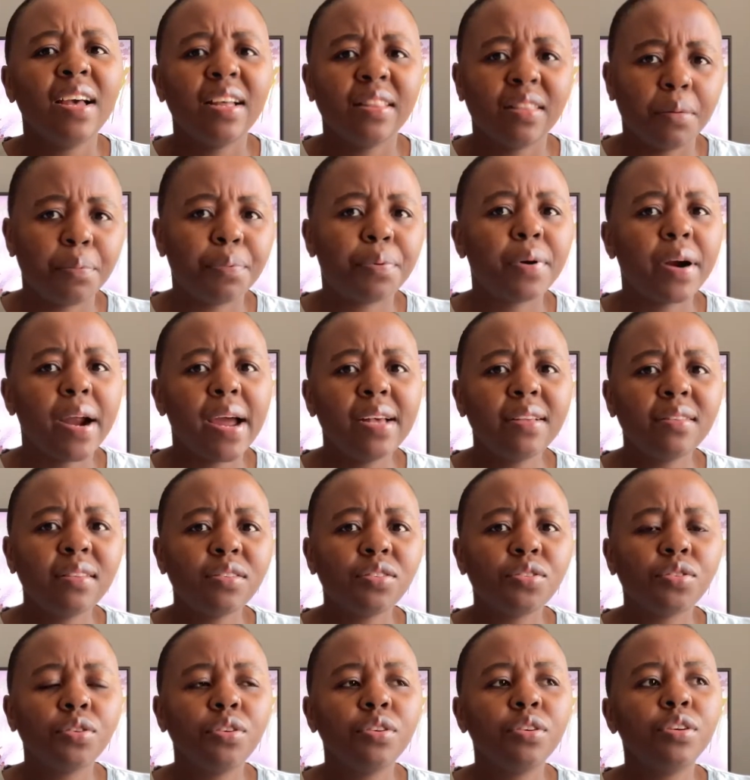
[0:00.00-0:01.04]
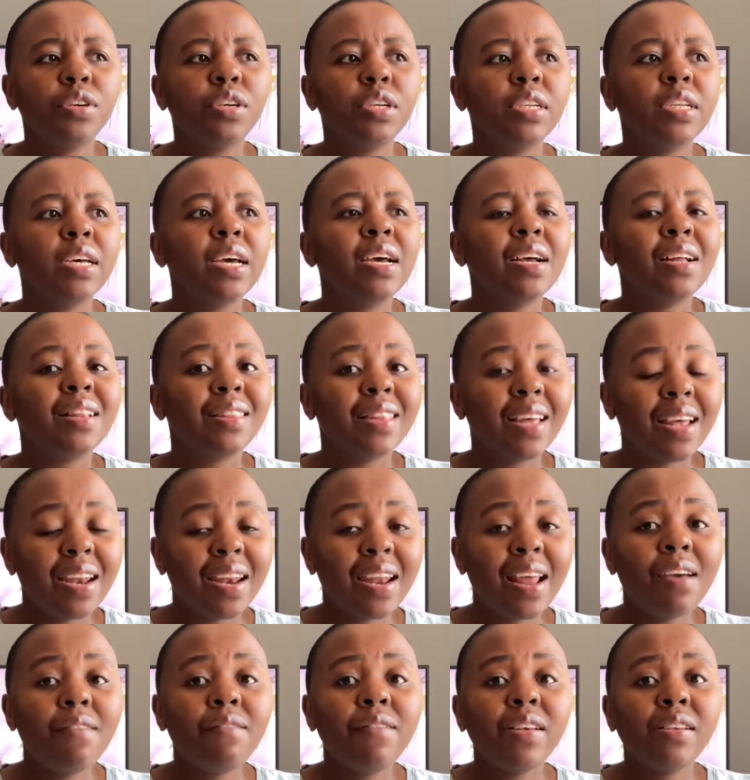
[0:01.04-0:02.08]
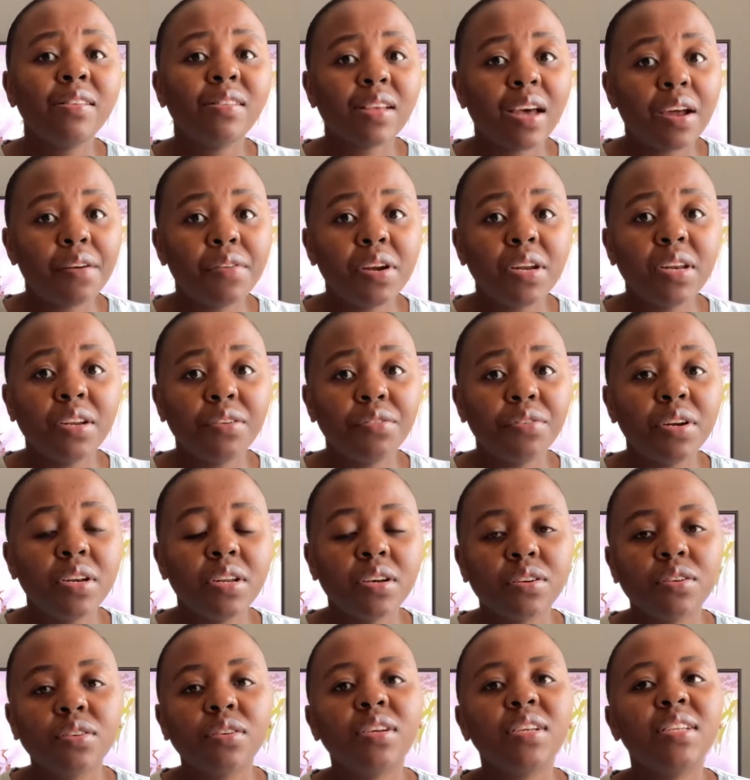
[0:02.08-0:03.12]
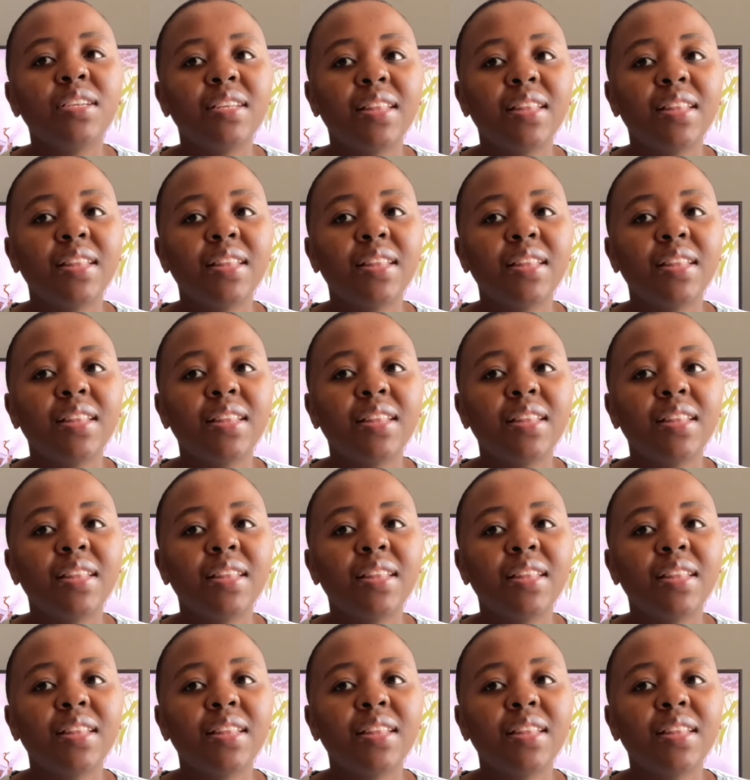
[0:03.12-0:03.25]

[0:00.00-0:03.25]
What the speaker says: The price is good. The levies are really, really good.